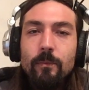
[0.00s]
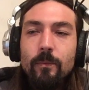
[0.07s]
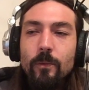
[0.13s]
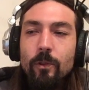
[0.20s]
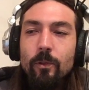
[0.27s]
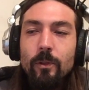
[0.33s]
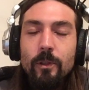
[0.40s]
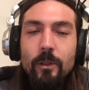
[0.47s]

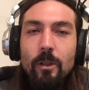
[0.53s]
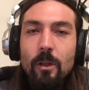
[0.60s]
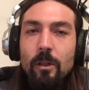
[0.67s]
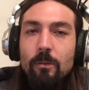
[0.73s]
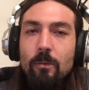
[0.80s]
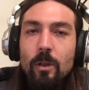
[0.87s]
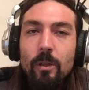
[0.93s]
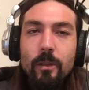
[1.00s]
through the stock
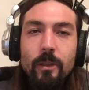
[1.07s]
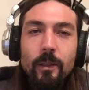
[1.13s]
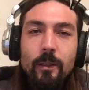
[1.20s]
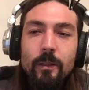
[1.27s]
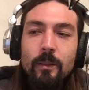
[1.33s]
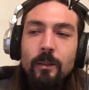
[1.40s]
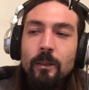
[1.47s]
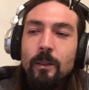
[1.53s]

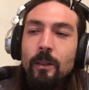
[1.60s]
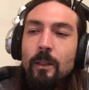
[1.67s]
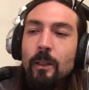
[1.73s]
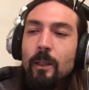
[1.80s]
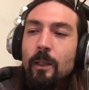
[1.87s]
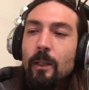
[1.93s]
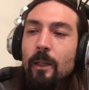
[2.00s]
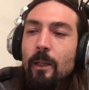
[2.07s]
market,
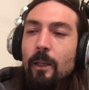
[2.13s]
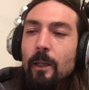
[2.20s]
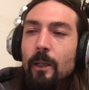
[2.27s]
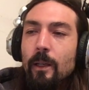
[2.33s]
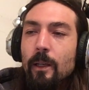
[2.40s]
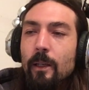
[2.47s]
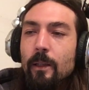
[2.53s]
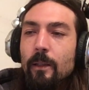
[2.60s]

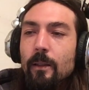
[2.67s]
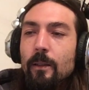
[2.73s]
and